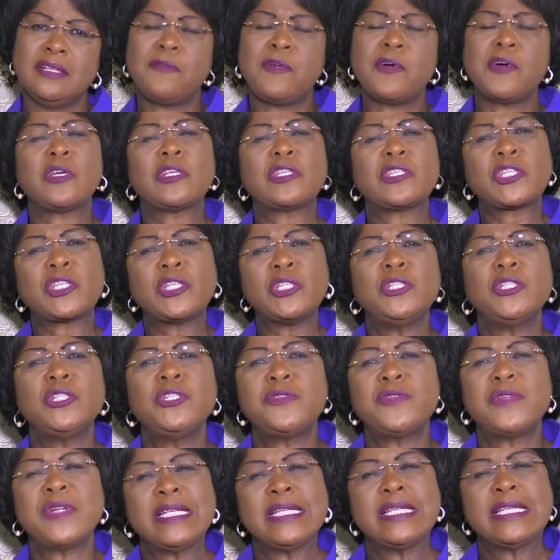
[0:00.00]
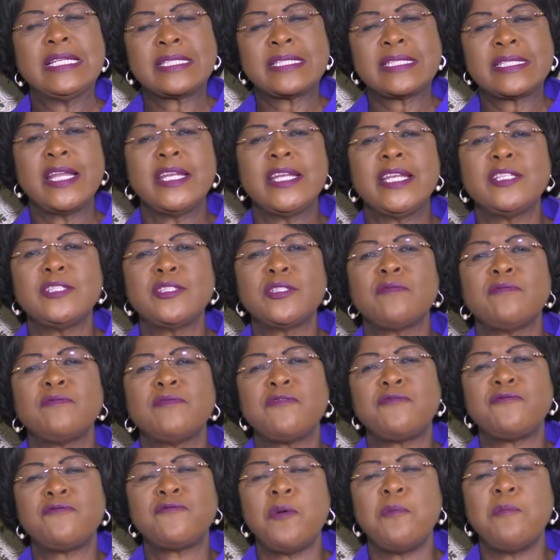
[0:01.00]
for your children, descendants
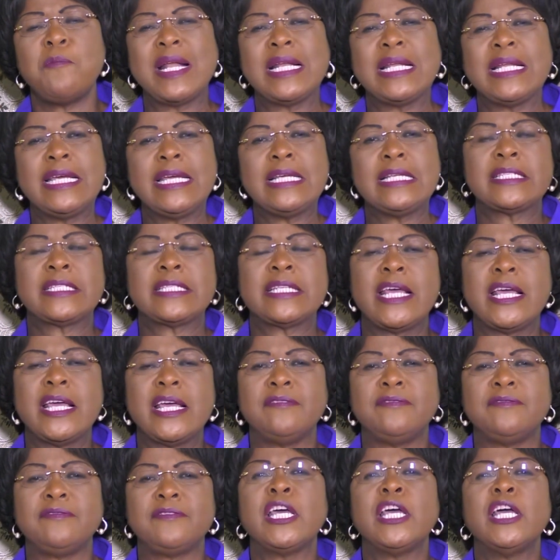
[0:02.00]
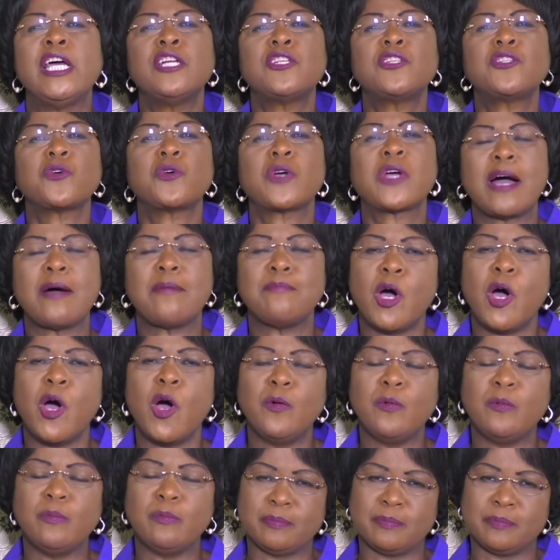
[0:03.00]
of the formerly enslaved, to come
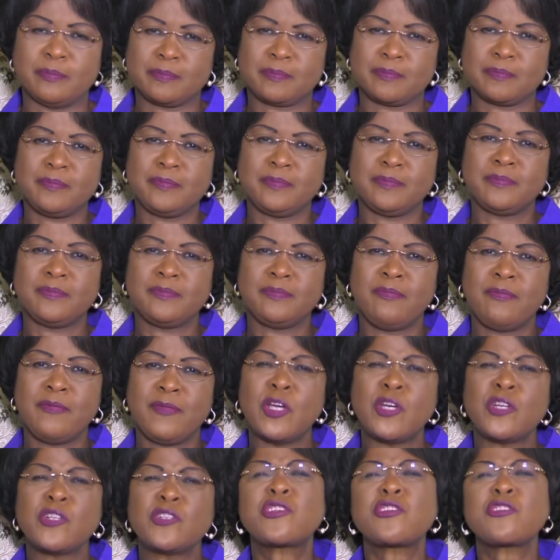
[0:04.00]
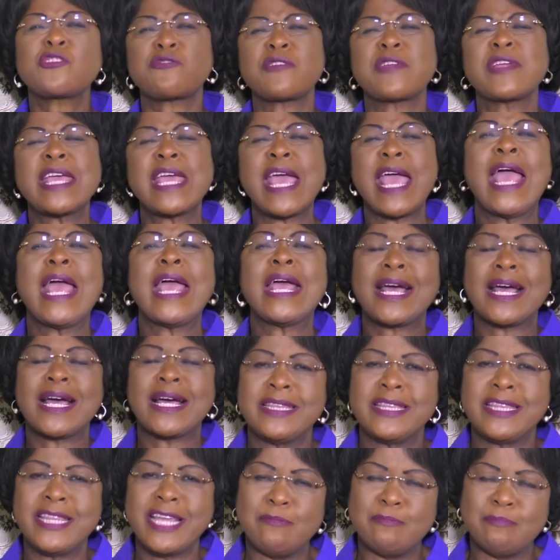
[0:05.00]
home, to
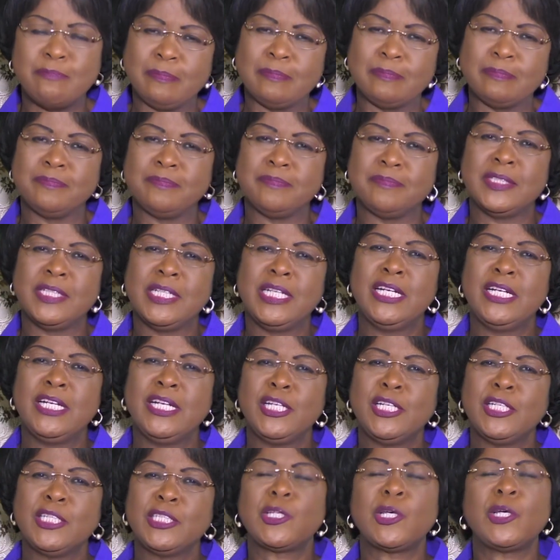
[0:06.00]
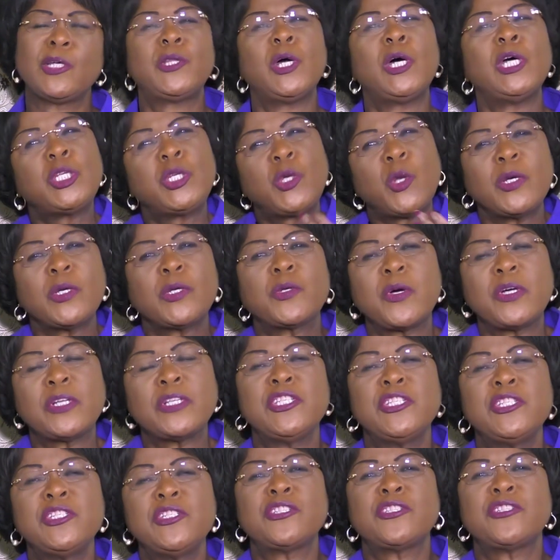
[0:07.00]
re-anchor them so they don't
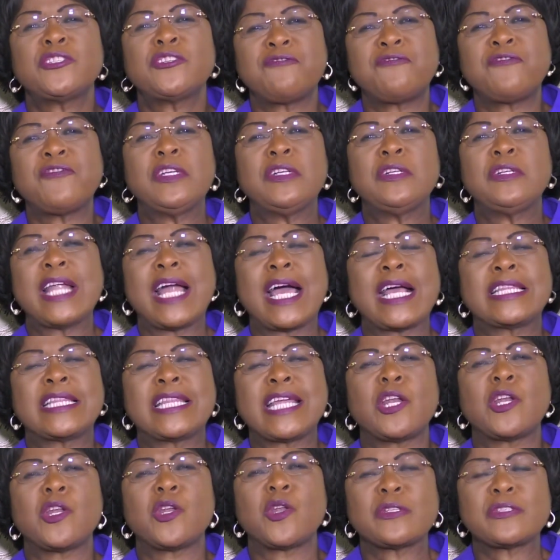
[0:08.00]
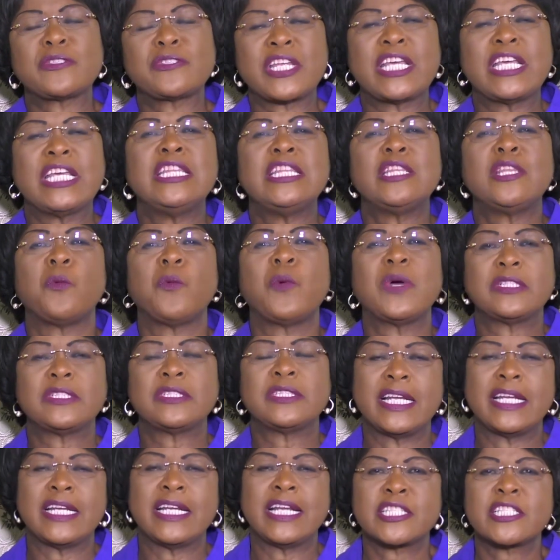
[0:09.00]
continue to feel like they're lost in the
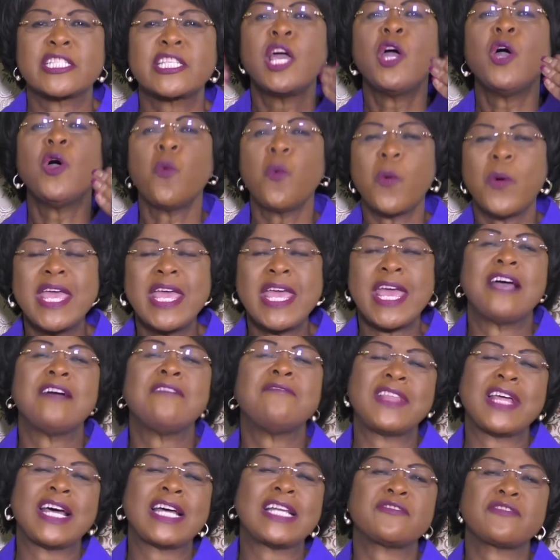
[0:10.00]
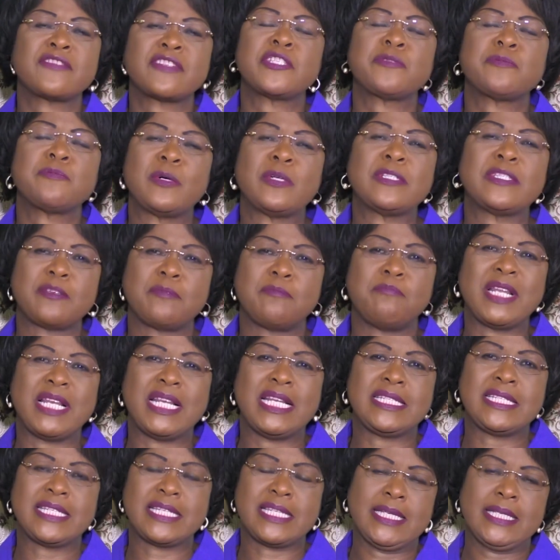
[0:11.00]
wilderness. We have that
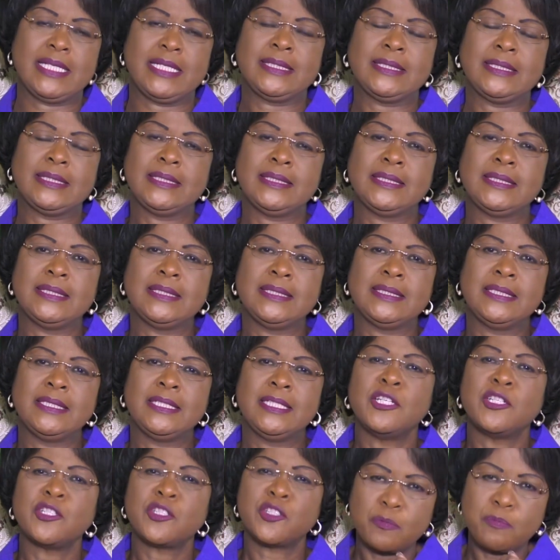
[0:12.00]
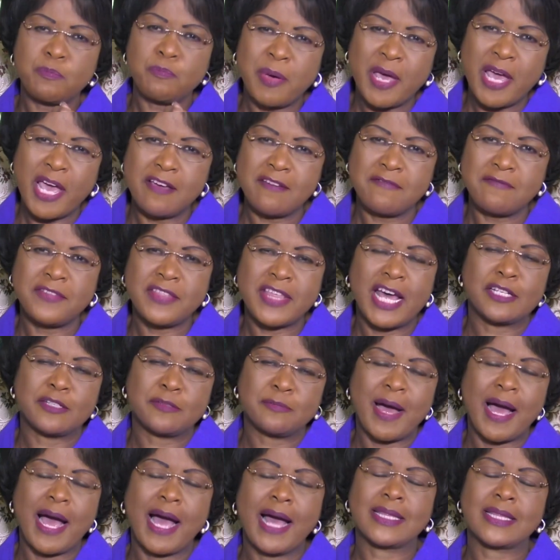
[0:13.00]
responsibility to pave
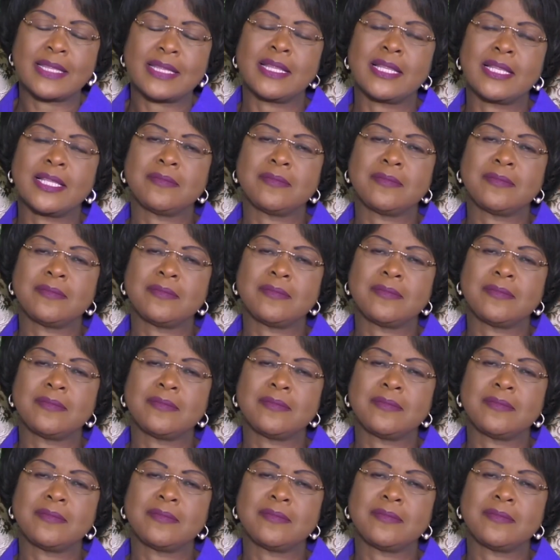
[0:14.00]
that path.